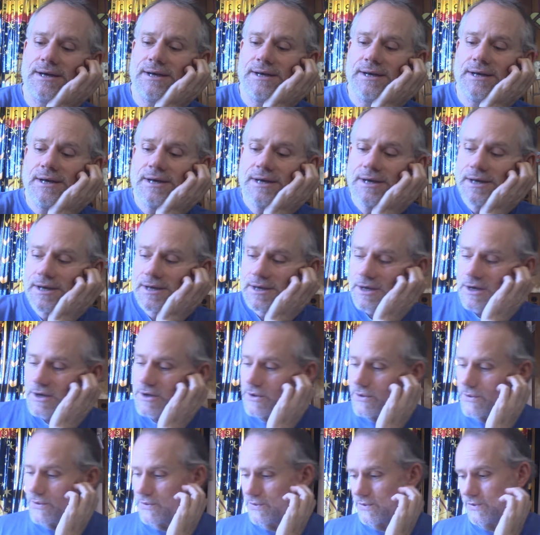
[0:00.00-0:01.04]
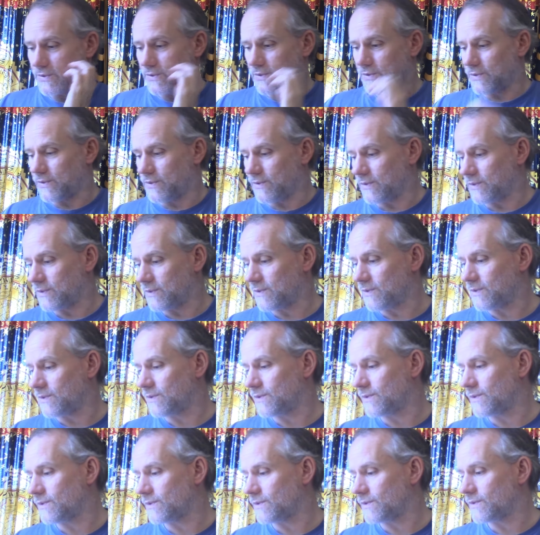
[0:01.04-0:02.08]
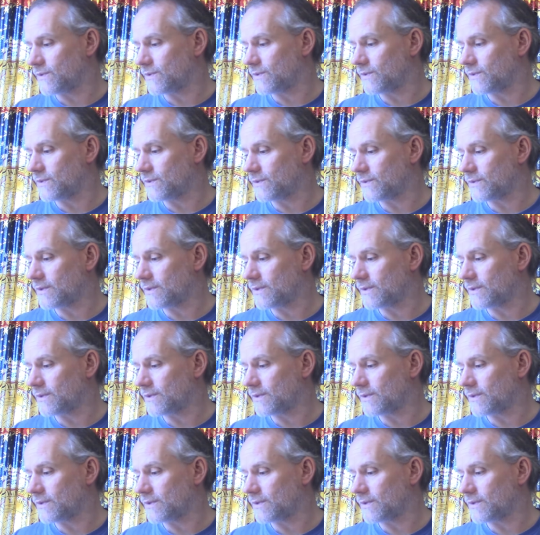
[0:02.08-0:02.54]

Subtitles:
[no speech]